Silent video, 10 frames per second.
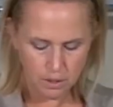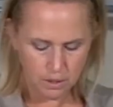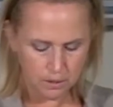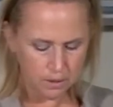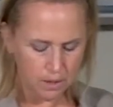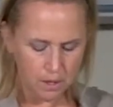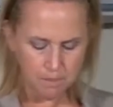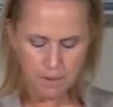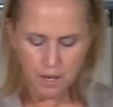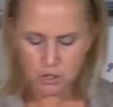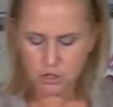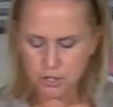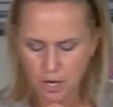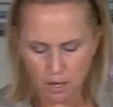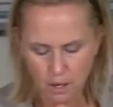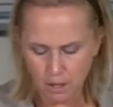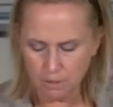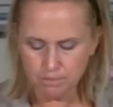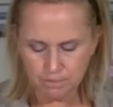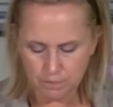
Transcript: at them. Just a, a